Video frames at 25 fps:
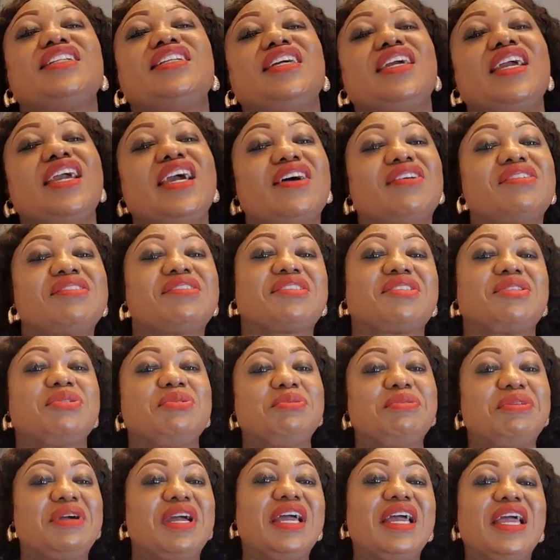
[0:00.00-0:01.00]
take the girls
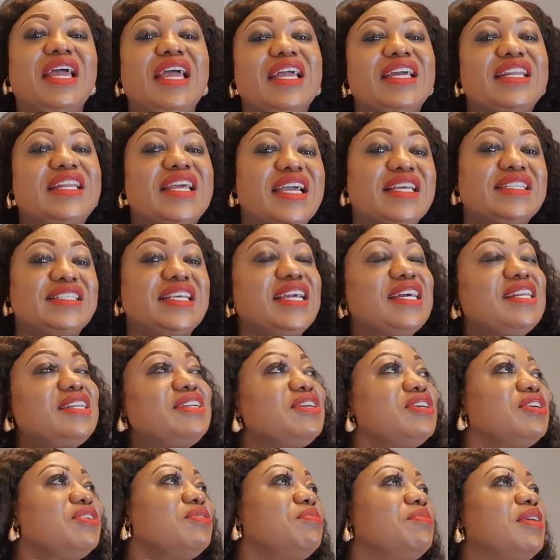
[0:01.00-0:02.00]
to. There's a
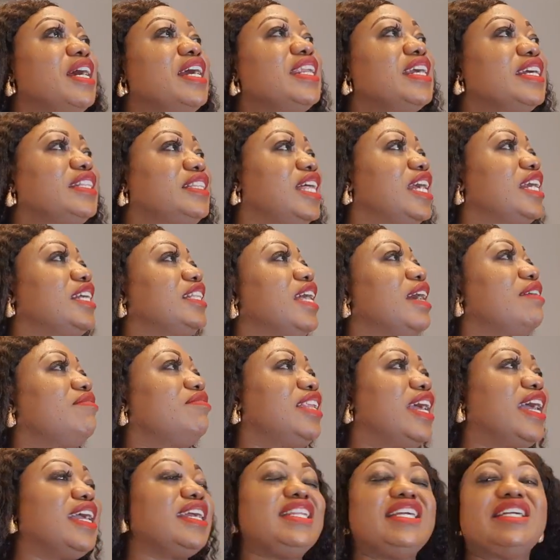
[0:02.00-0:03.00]
room where they take
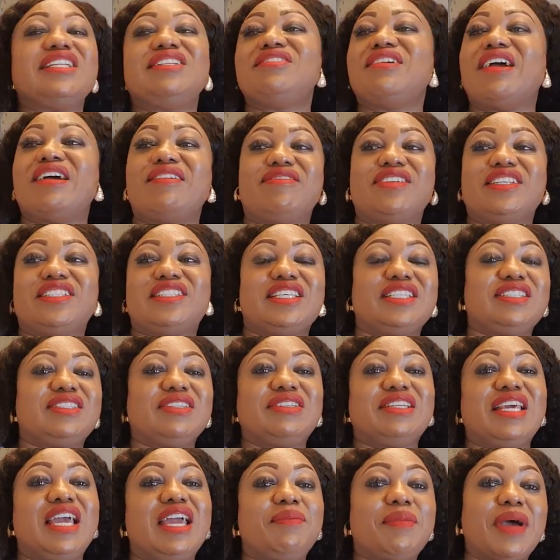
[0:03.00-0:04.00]
them there, they do everything
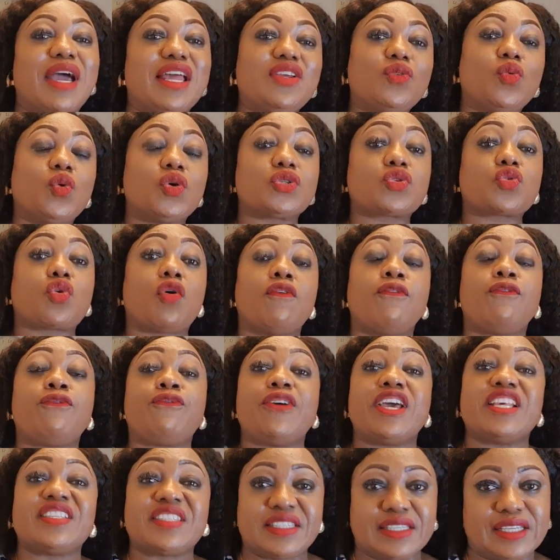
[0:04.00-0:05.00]
to them, and he was
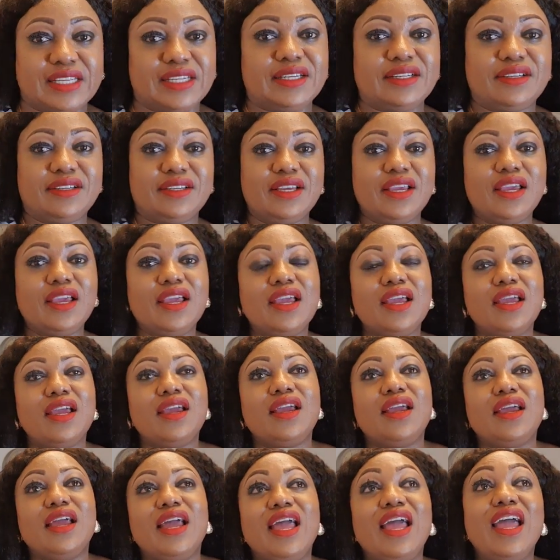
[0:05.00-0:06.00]
confessing.
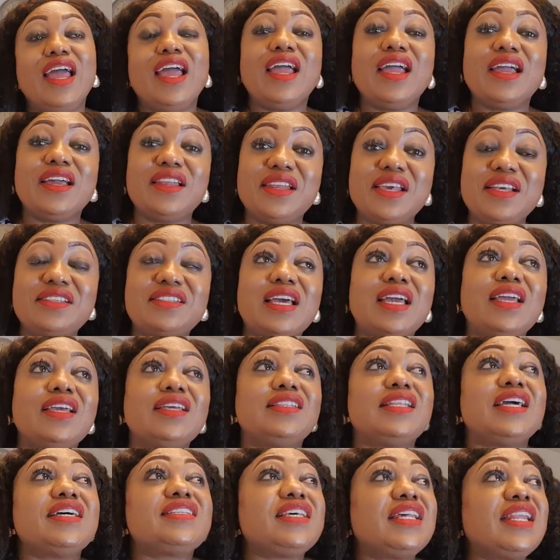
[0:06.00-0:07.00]
Eh?
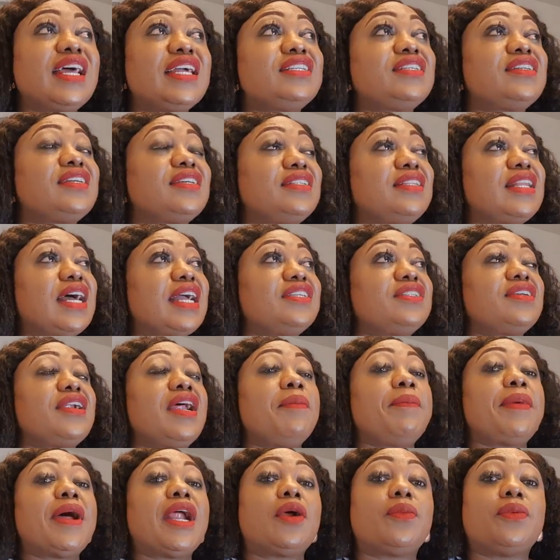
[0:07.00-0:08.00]
There's a
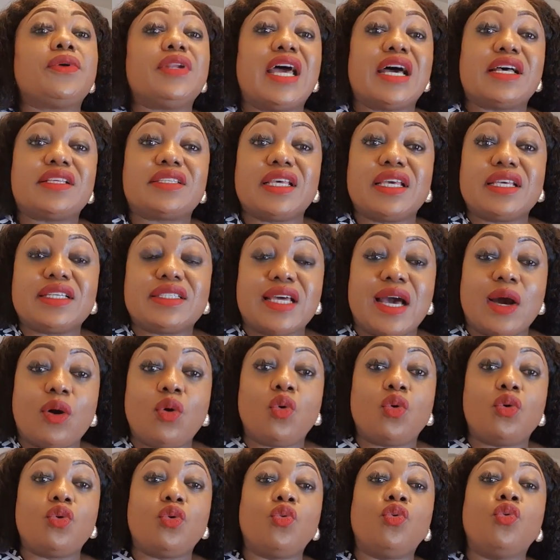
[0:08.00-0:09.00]
Nigerian parable that says
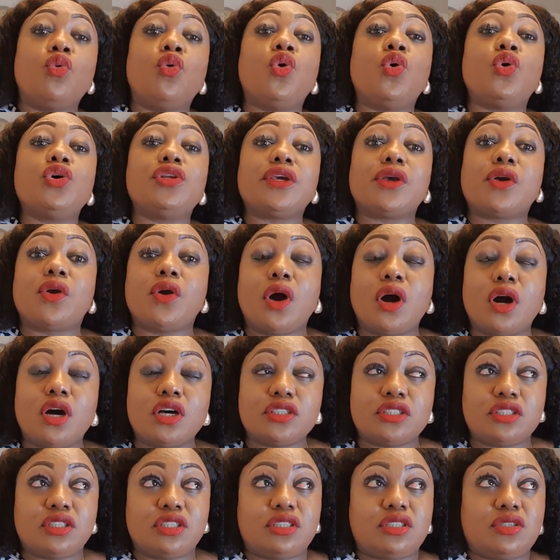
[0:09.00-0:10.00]
that who the
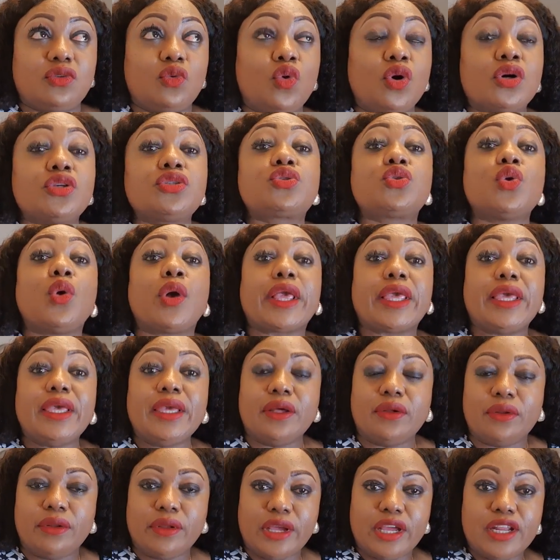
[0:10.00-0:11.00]
gods wants to
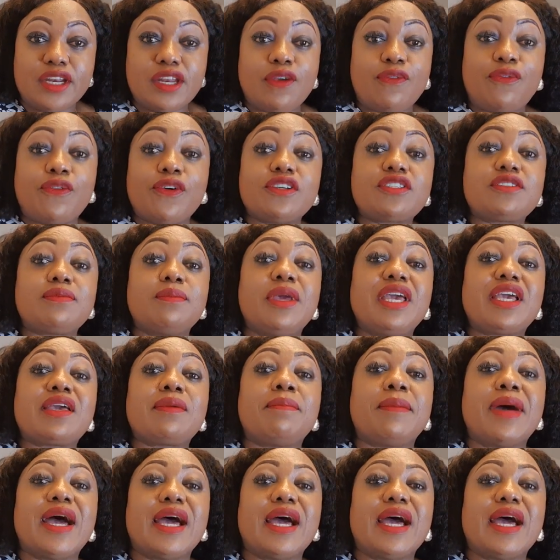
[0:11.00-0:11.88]
kill, they first make